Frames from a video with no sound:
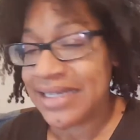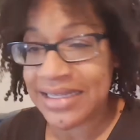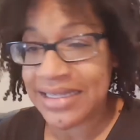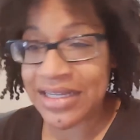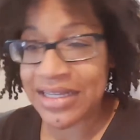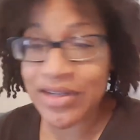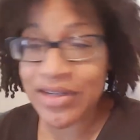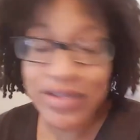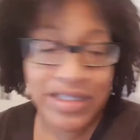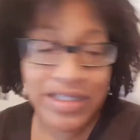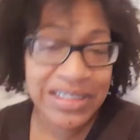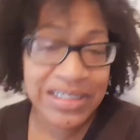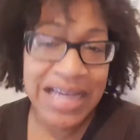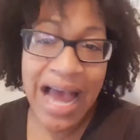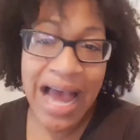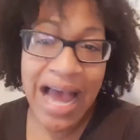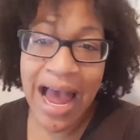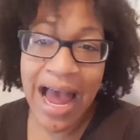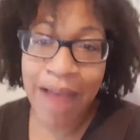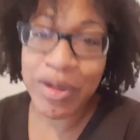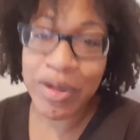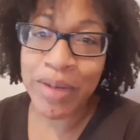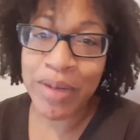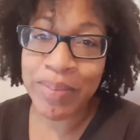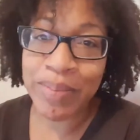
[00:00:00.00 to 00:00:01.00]
There's a
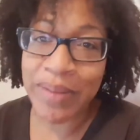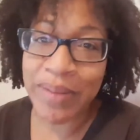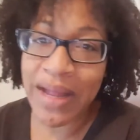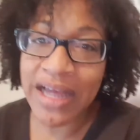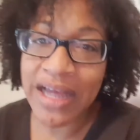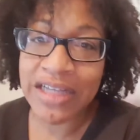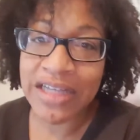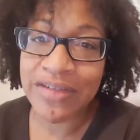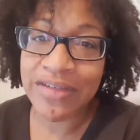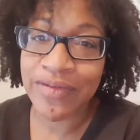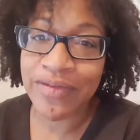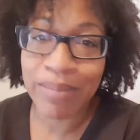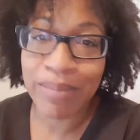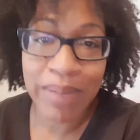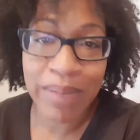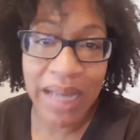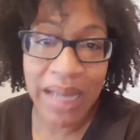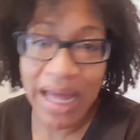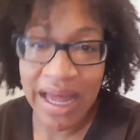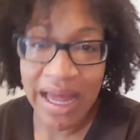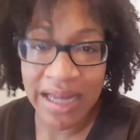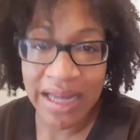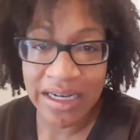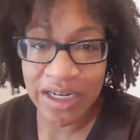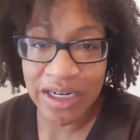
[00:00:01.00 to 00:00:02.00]
time and a place for
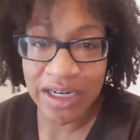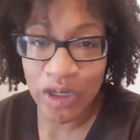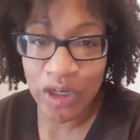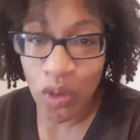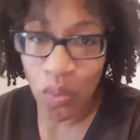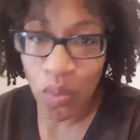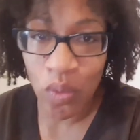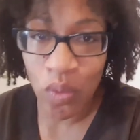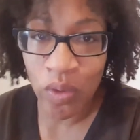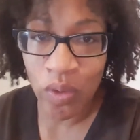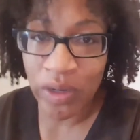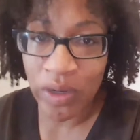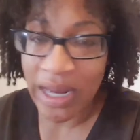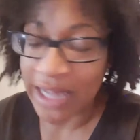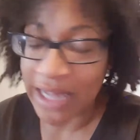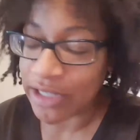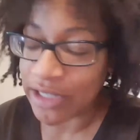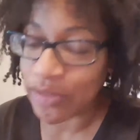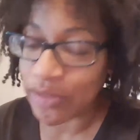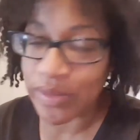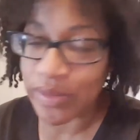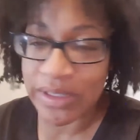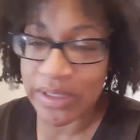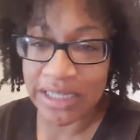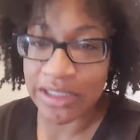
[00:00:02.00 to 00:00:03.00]
blood and gore, like
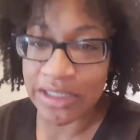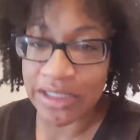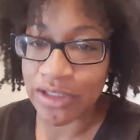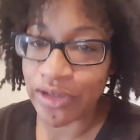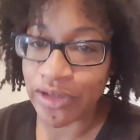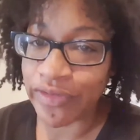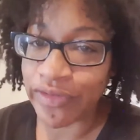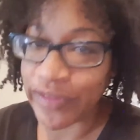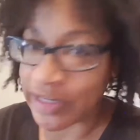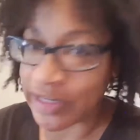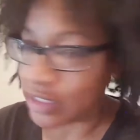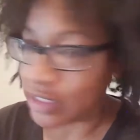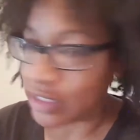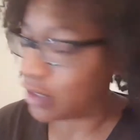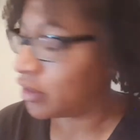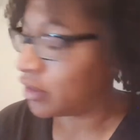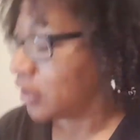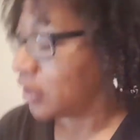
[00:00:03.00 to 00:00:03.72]
you said in your video.